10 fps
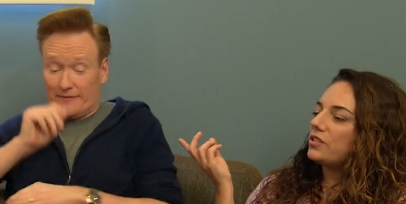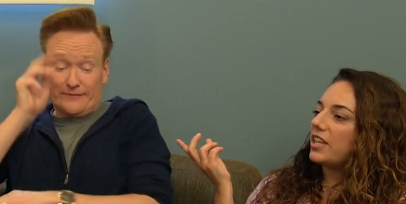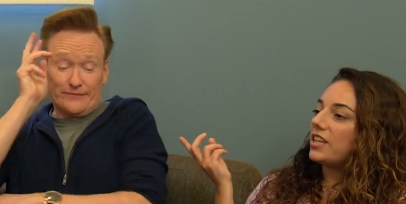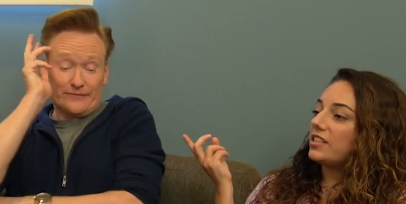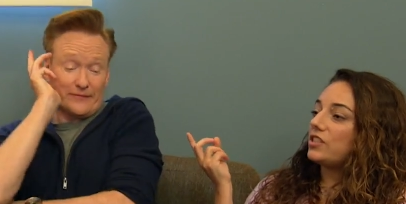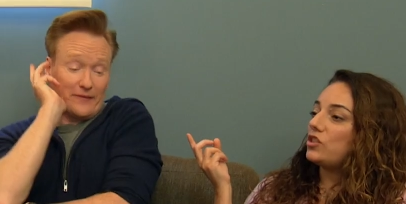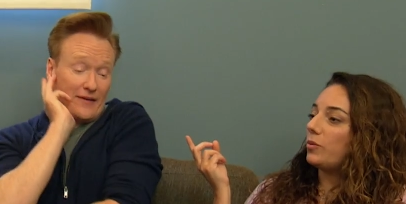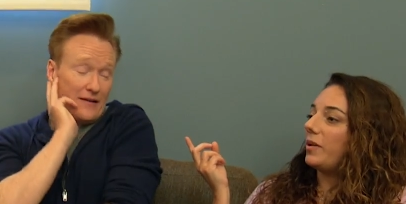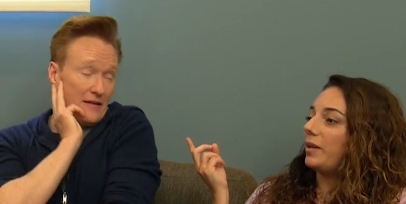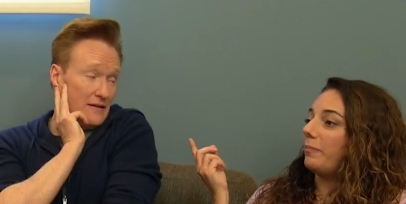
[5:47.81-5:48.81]
Speaker 1: you, he does
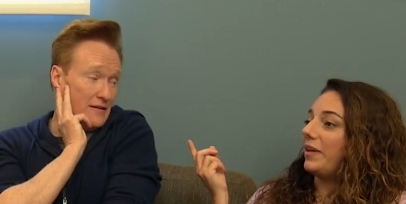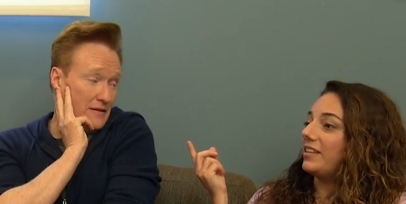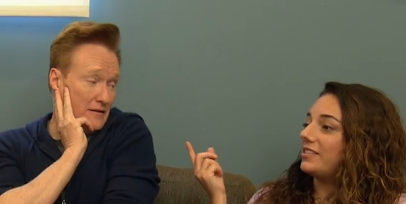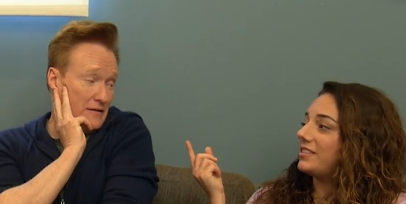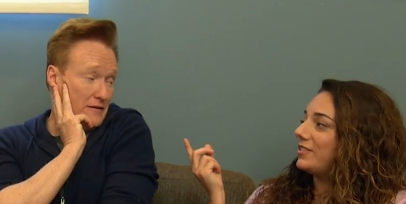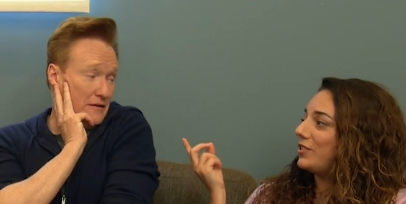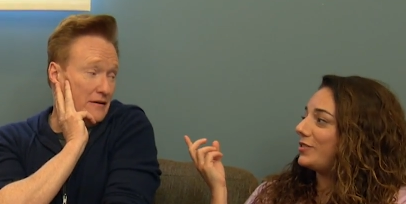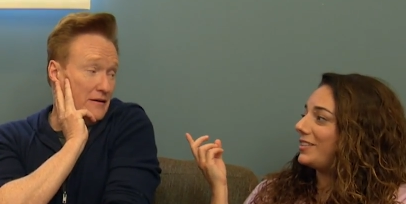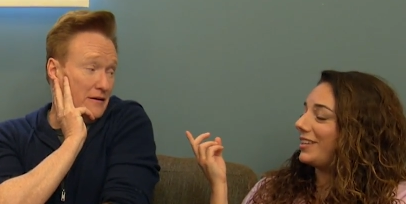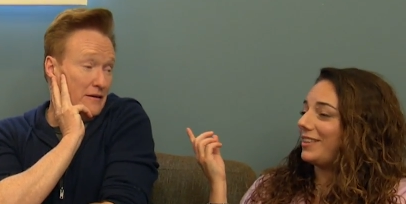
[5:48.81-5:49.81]
too many bits. Do
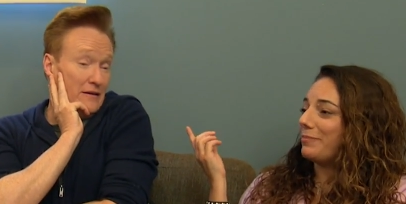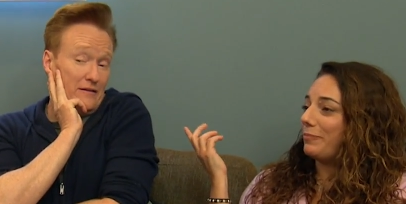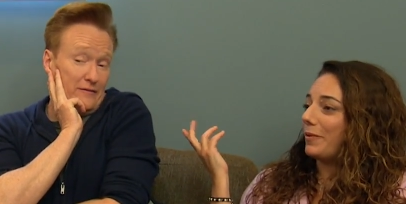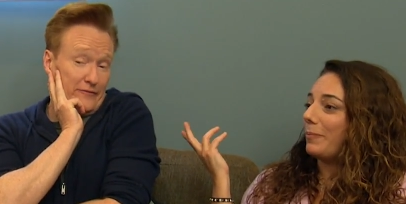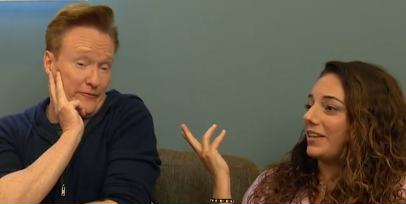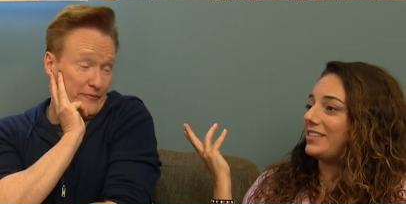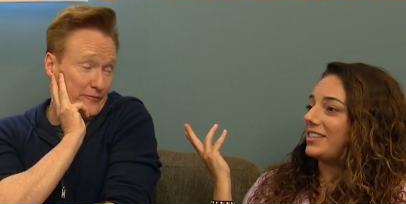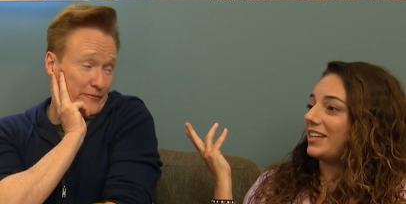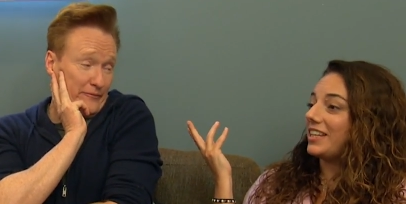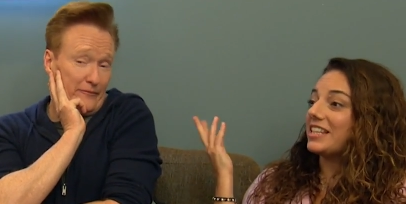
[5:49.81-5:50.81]
you see the, the
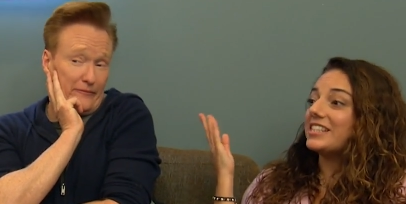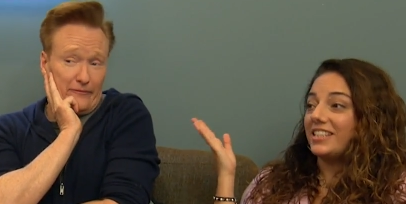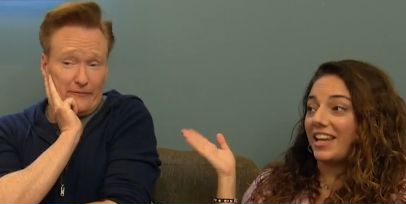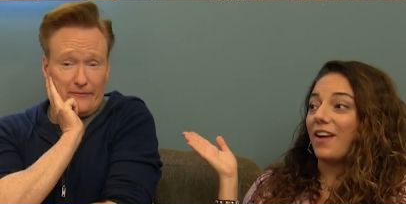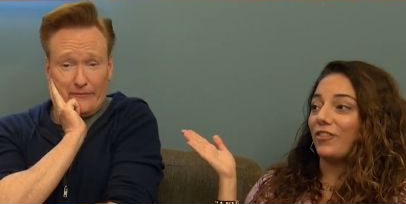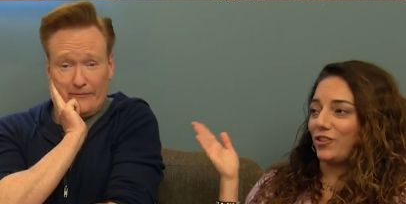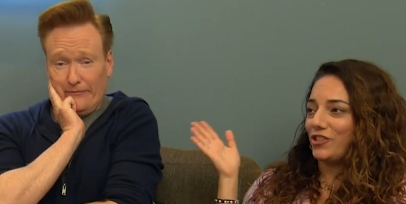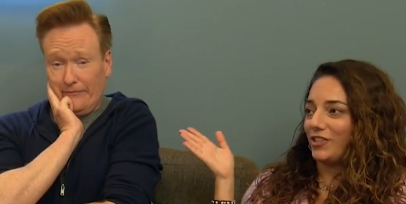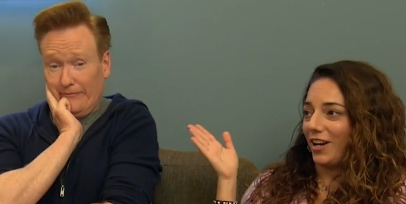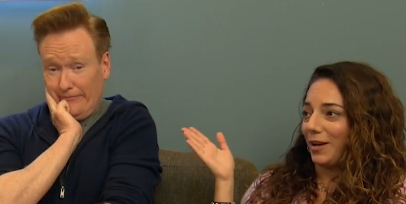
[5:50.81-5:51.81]
bits that he... This never
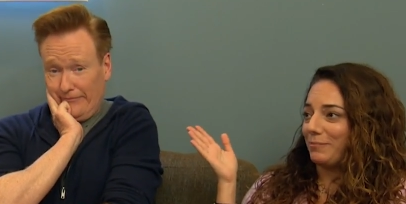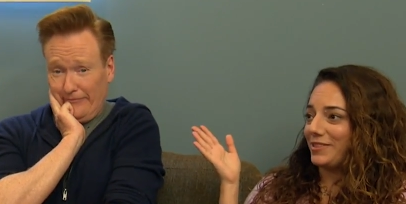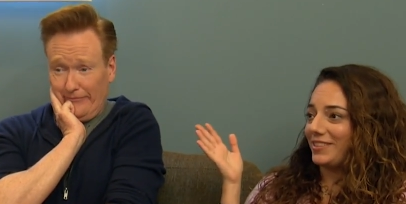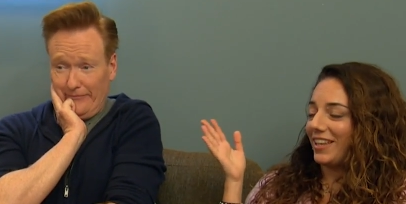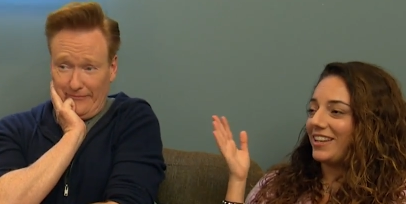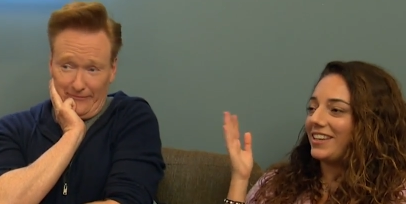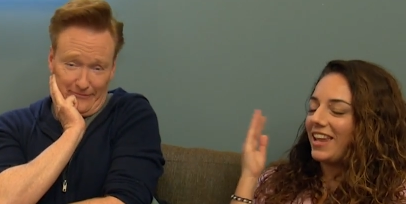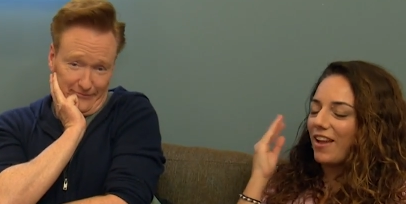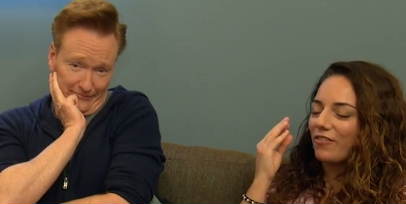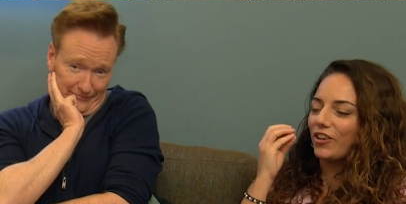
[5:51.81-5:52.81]
stops. It
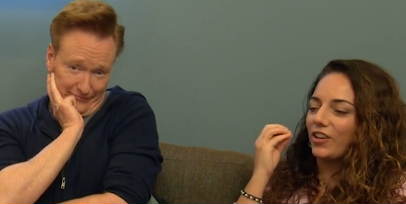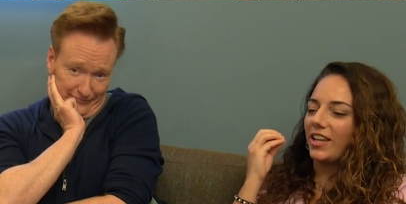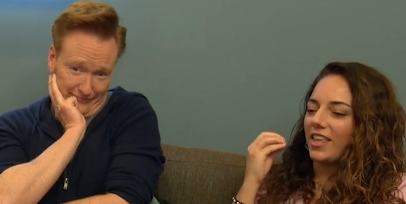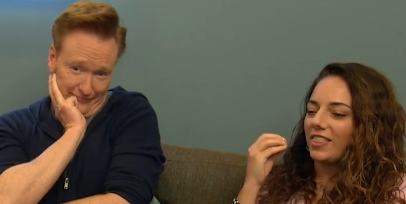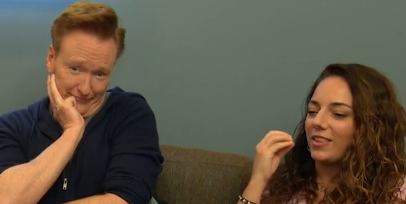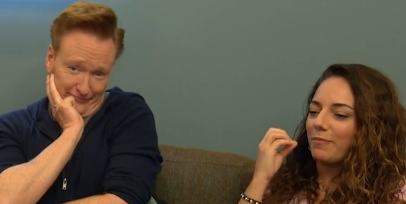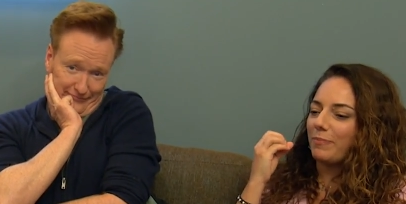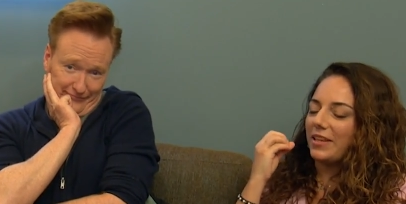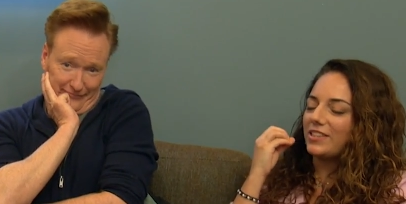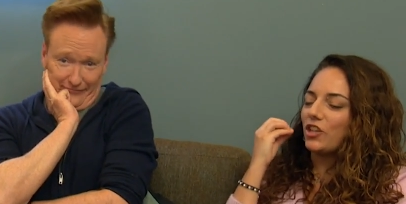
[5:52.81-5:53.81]
never... But you,
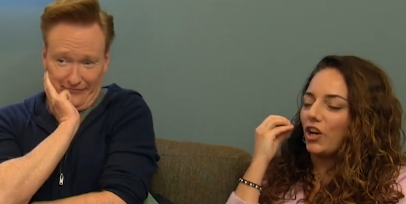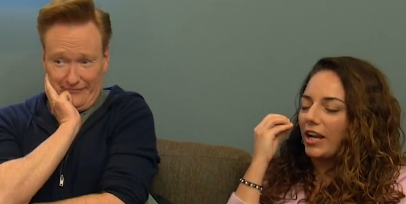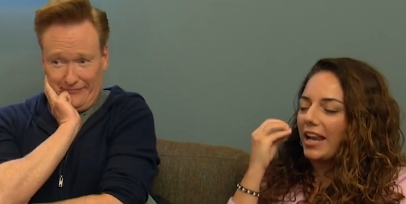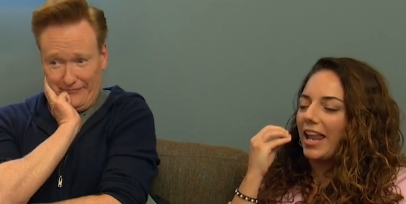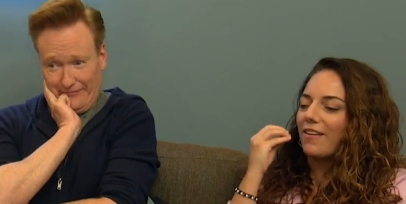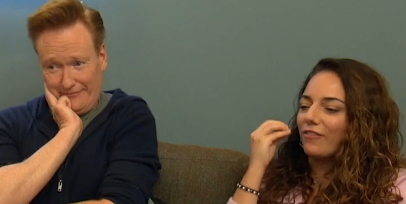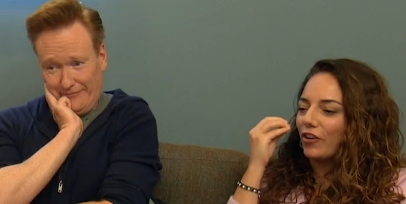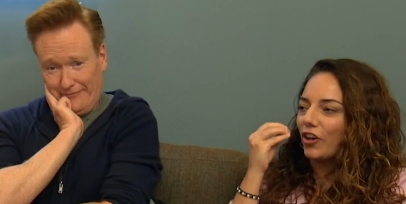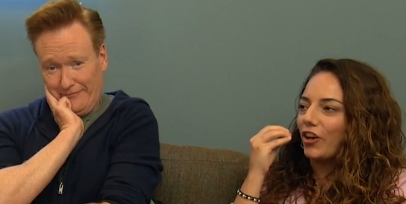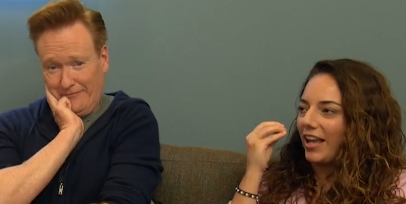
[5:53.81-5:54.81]
the bits are
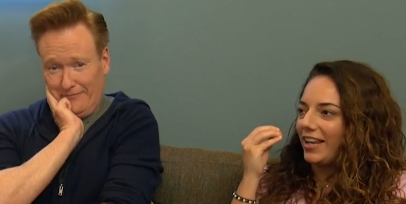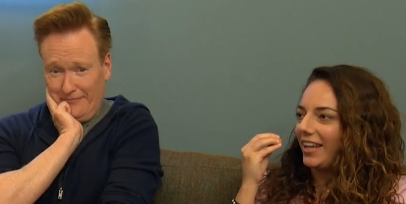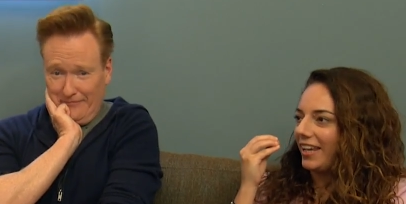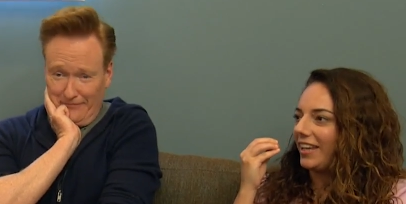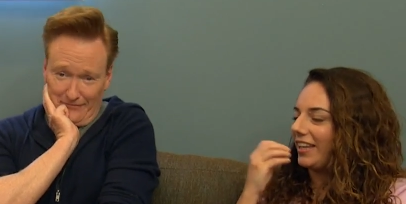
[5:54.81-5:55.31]
never ending.